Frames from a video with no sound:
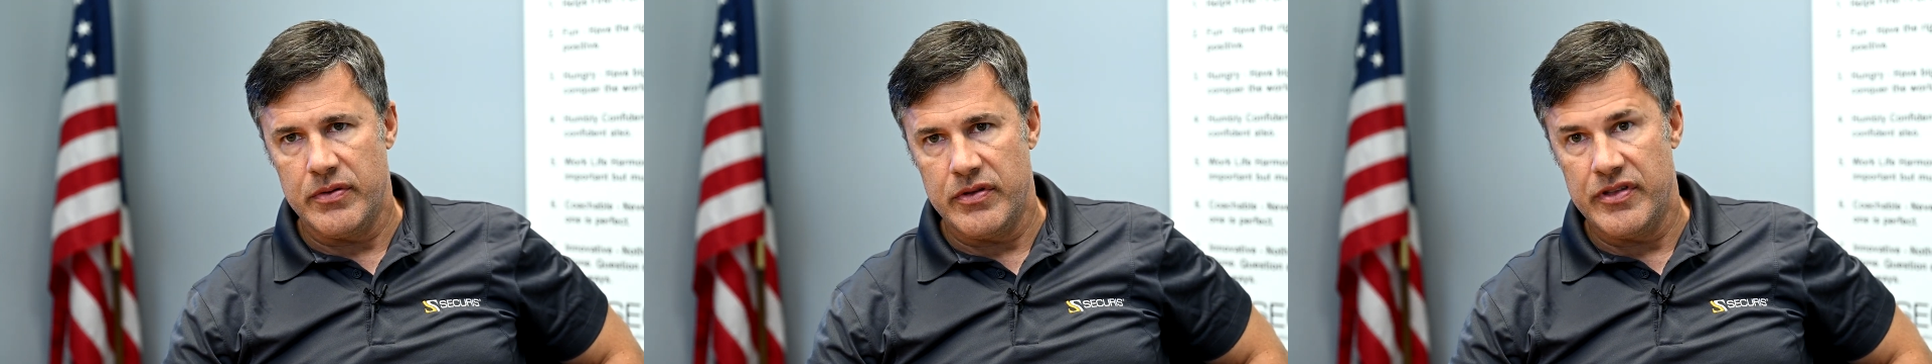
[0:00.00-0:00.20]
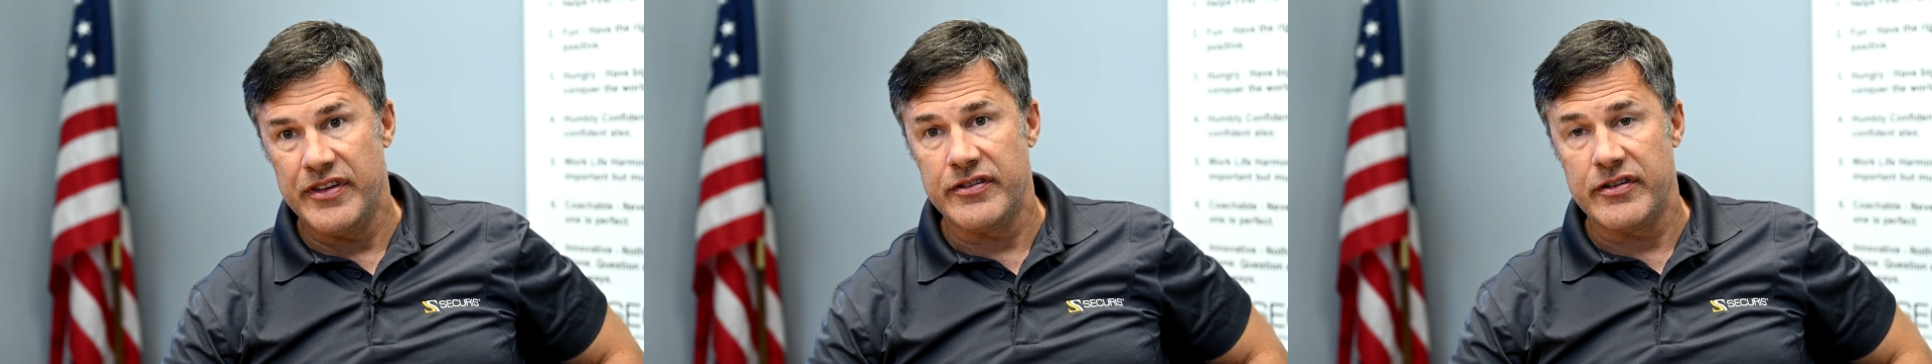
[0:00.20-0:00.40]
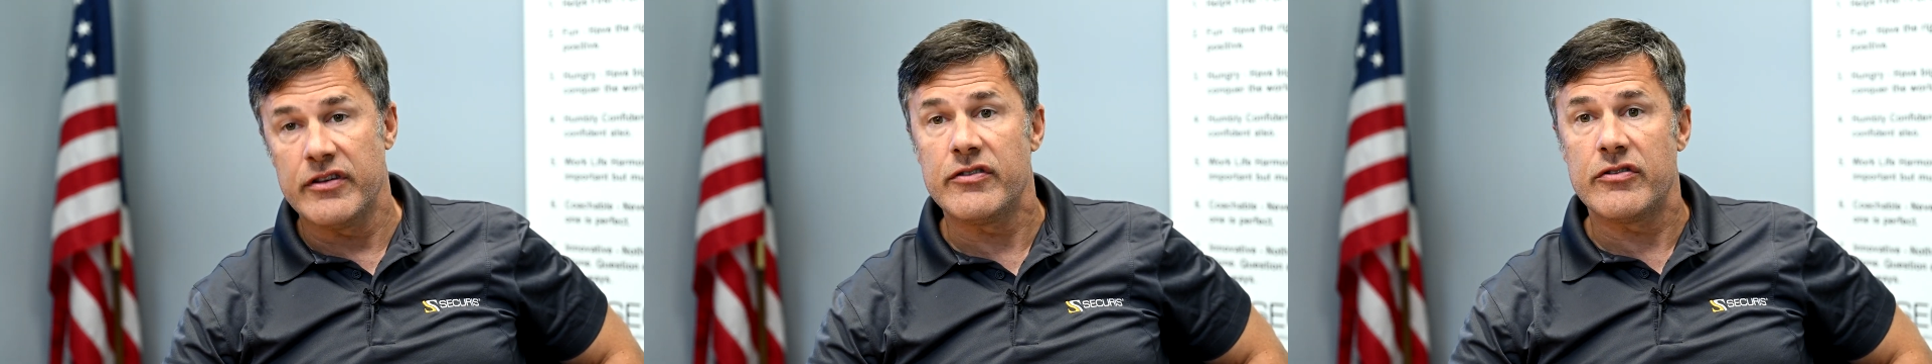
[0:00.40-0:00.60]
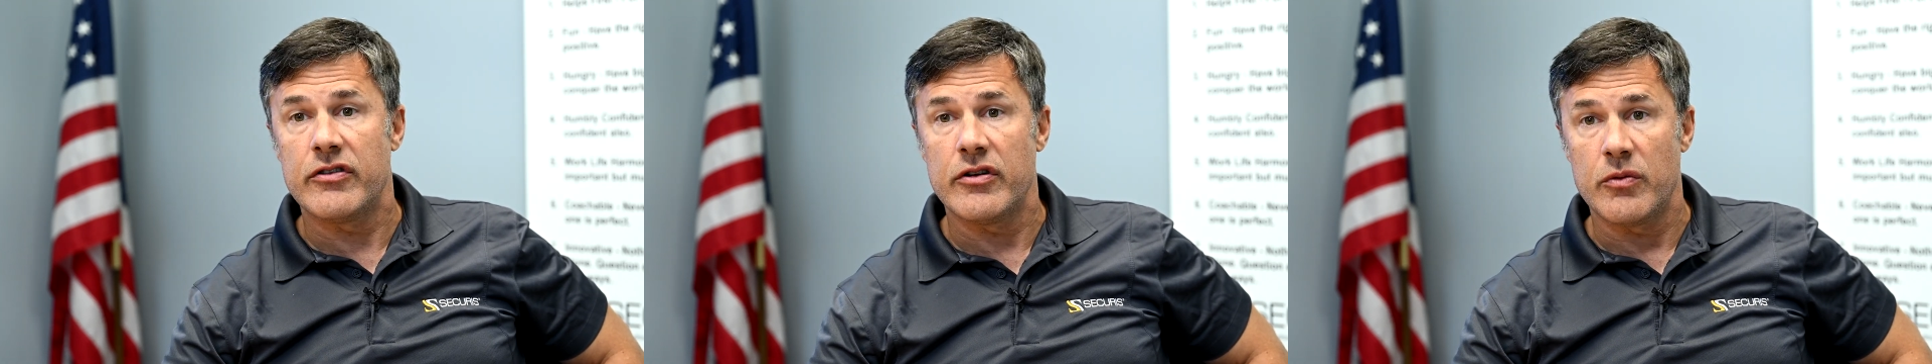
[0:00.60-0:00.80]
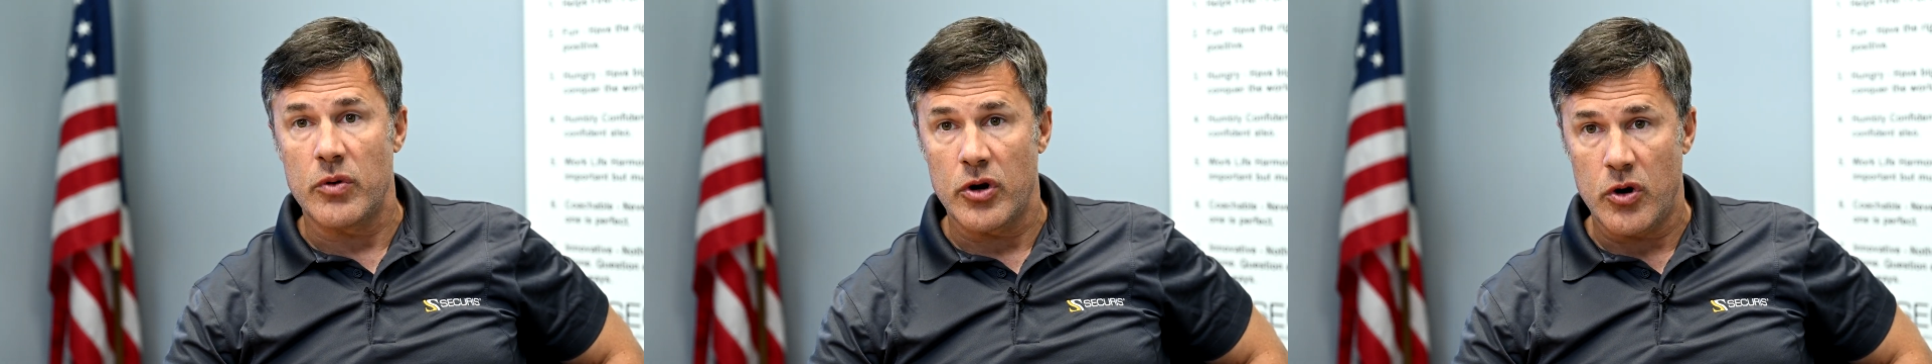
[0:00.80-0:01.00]
this is
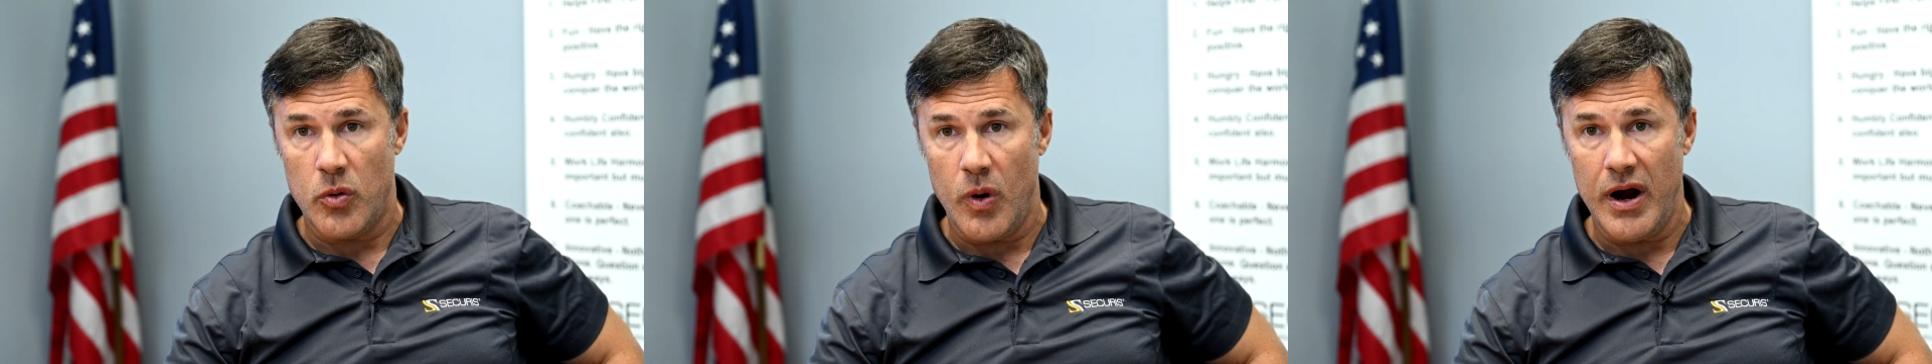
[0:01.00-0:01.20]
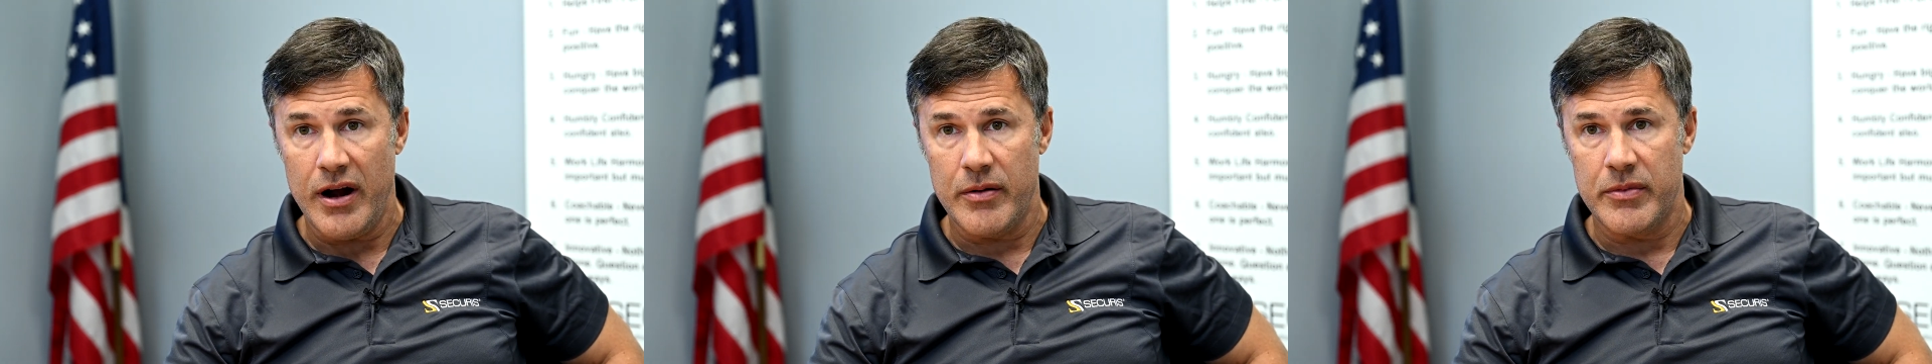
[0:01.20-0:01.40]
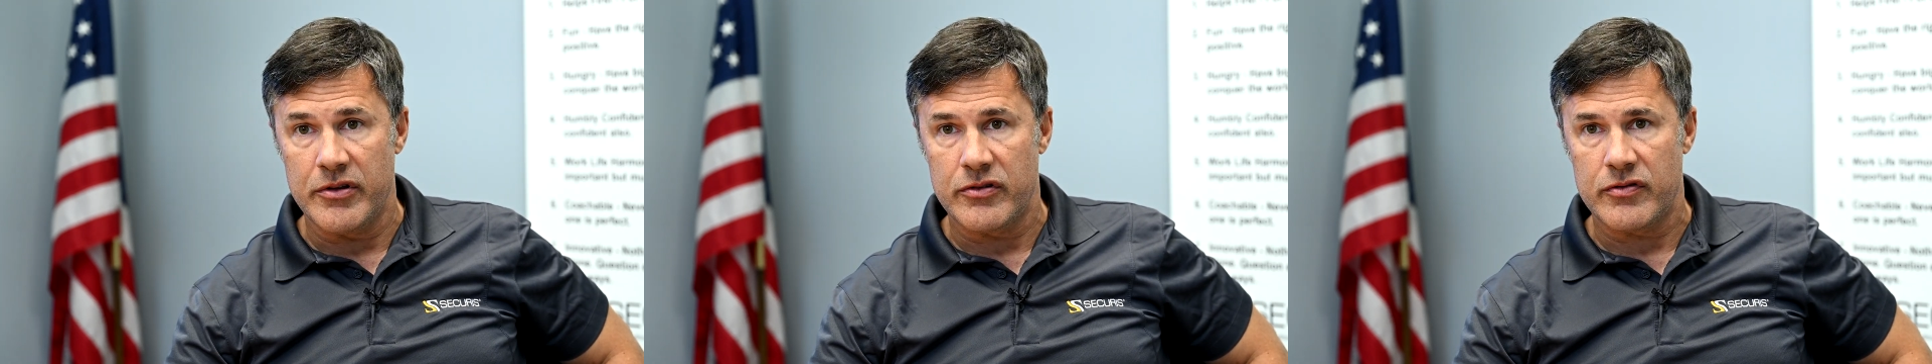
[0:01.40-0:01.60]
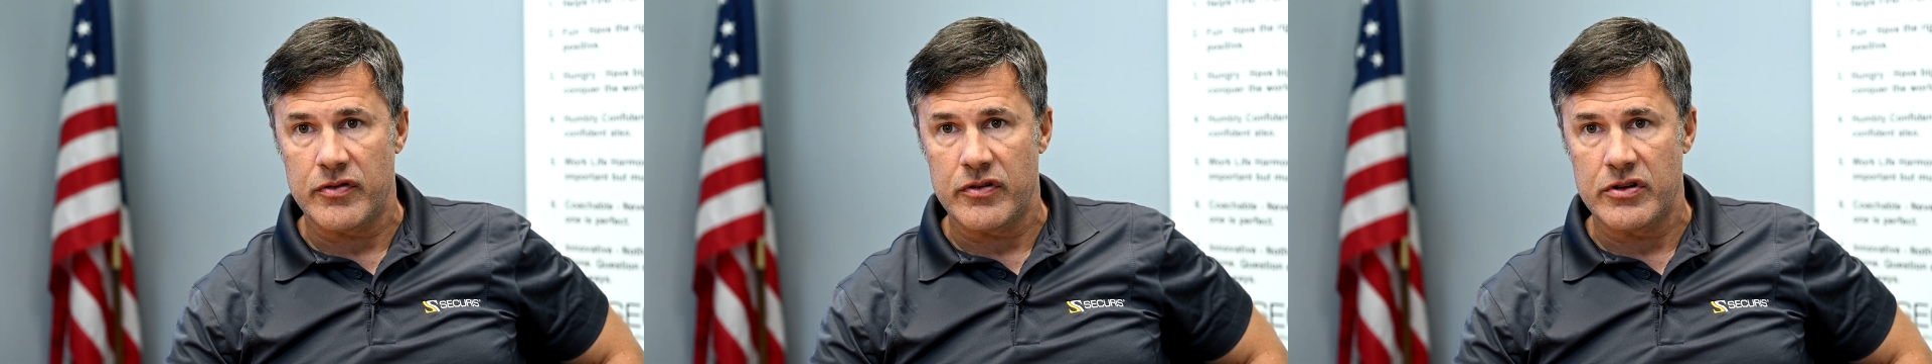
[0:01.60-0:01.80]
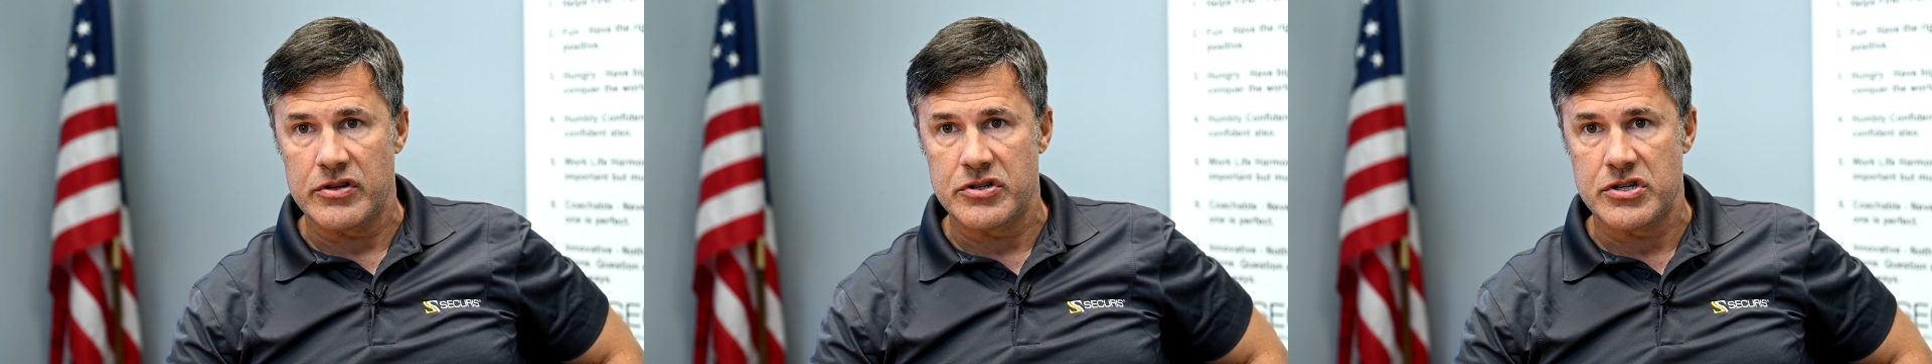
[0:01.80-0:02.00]
the requirements
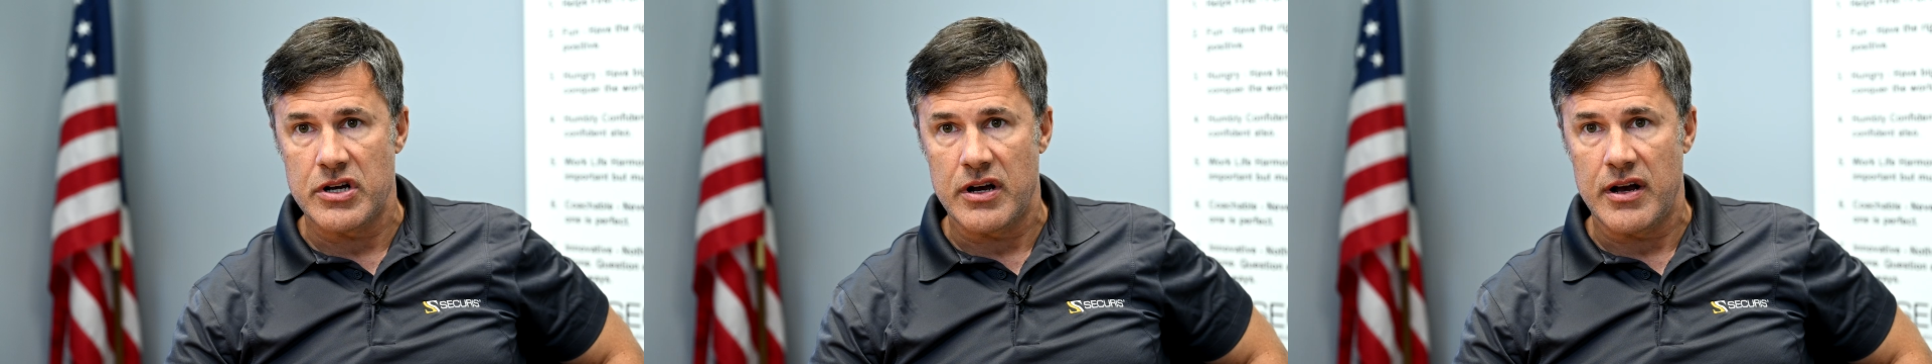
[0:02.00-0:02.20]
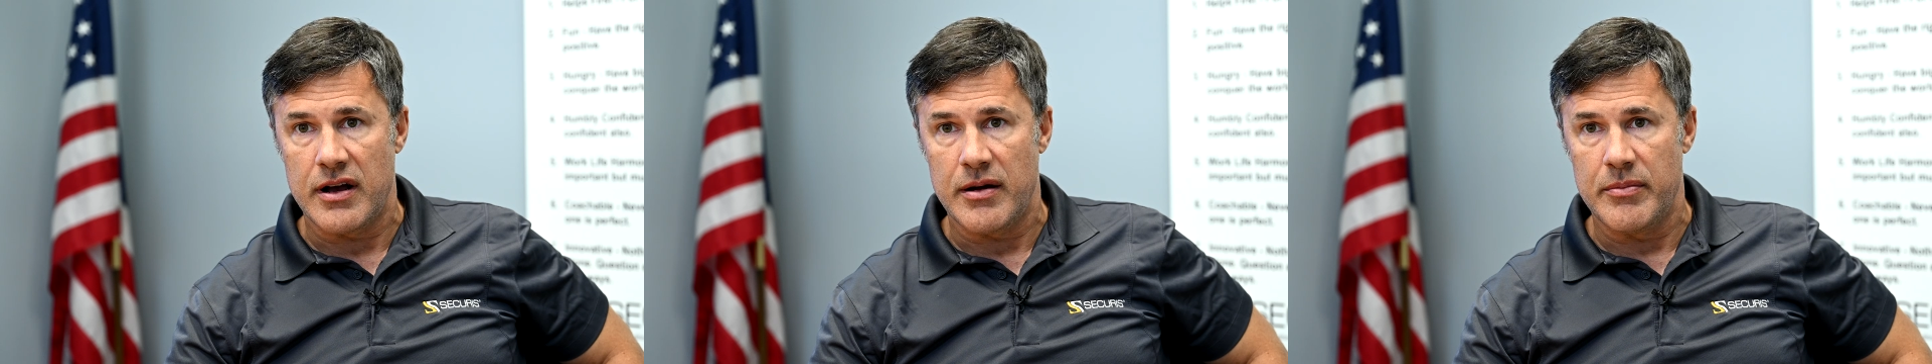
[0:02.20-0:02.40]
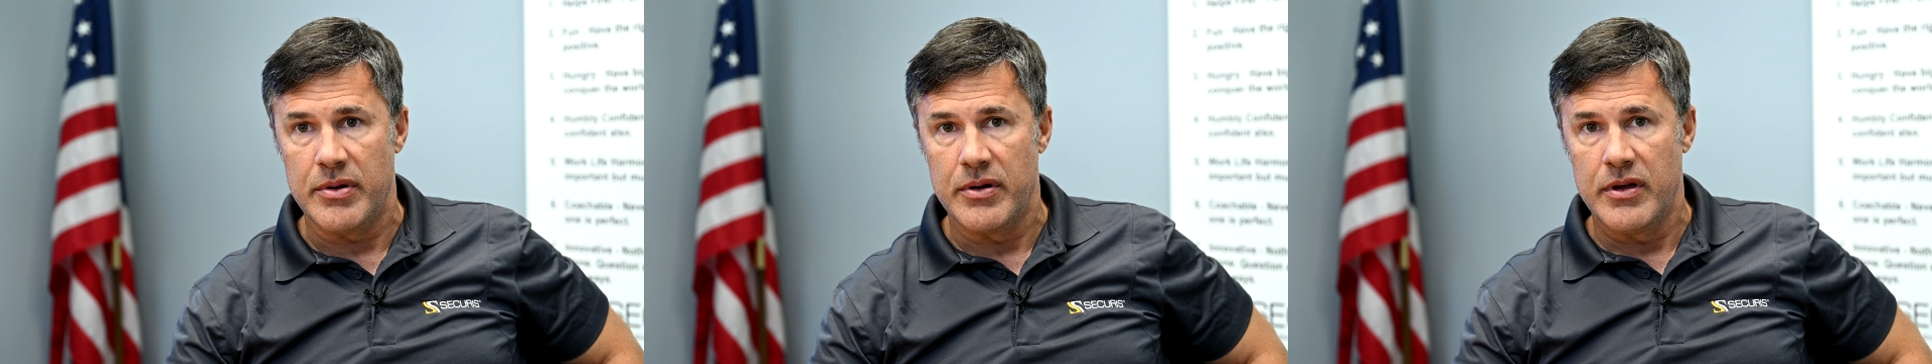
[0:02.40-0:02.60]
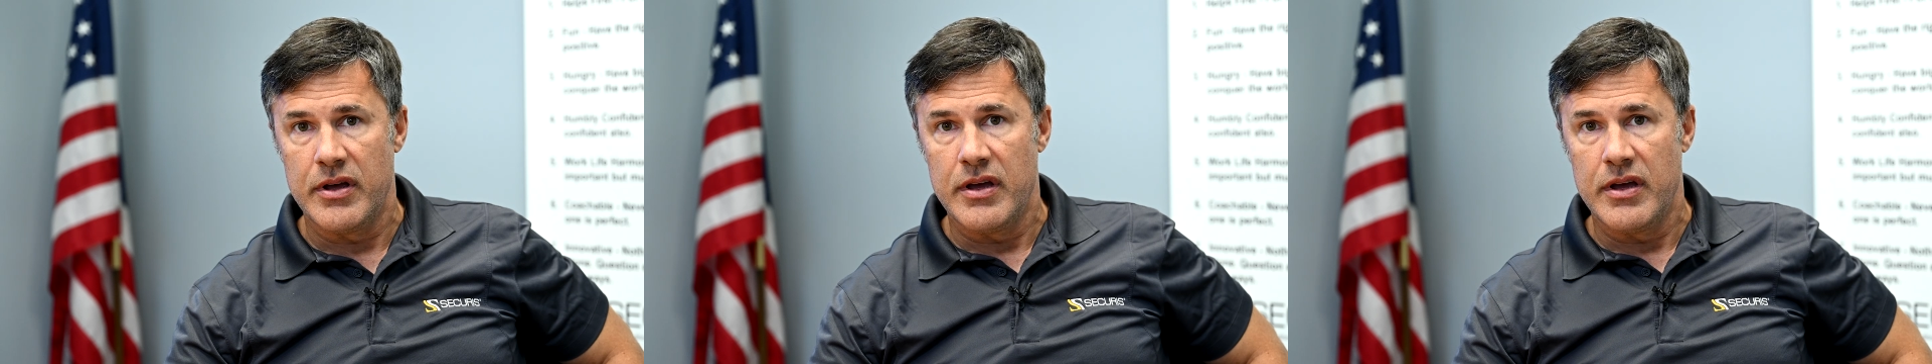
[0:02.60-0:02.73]
for the job,